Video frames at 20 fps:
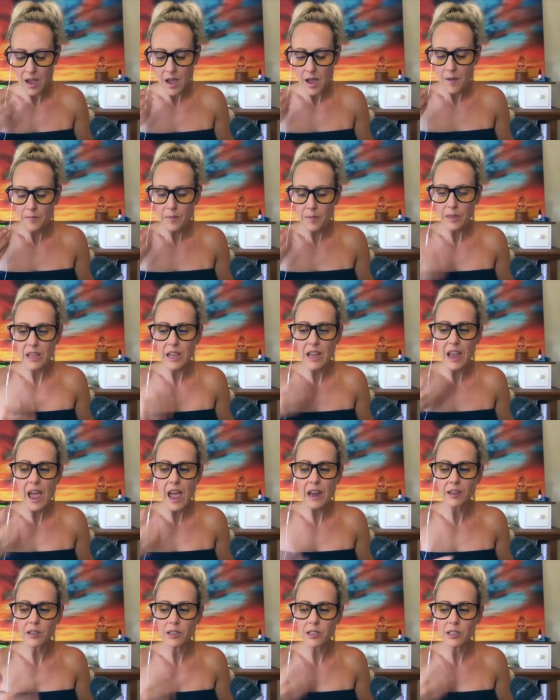But the
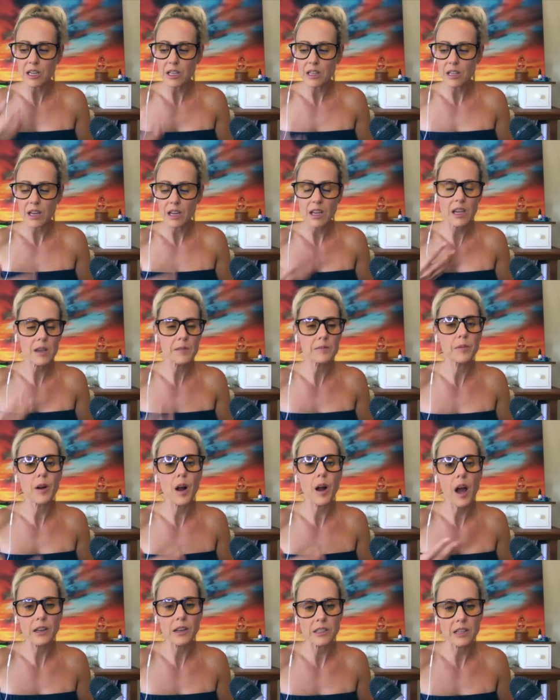energy that he
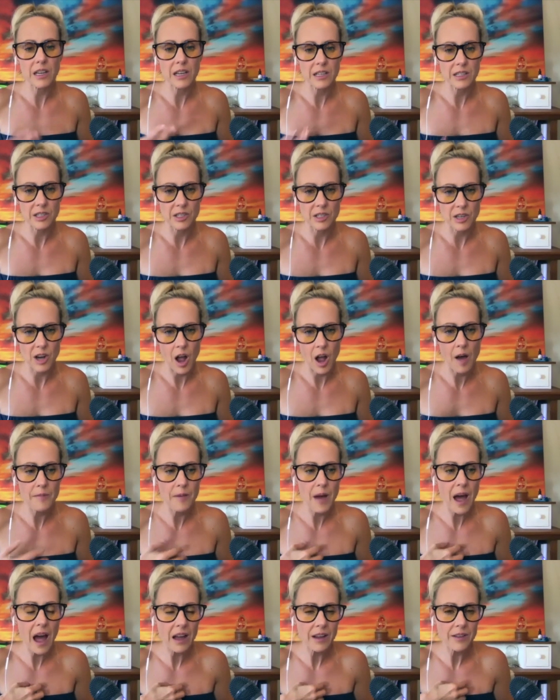brought to his job,
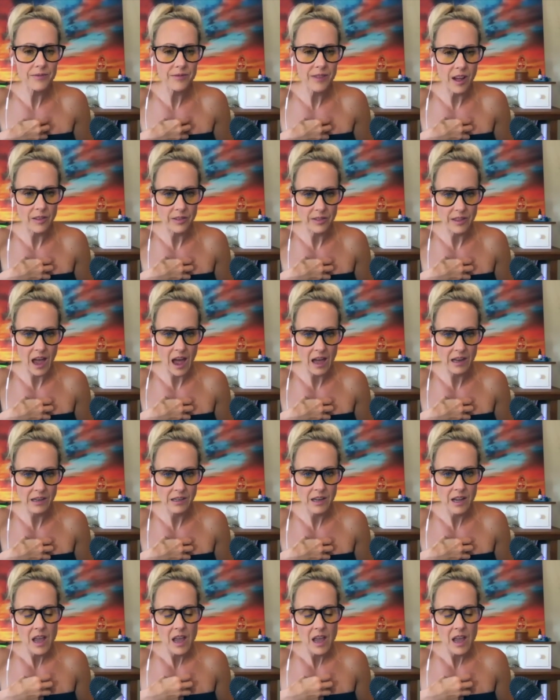I felt that.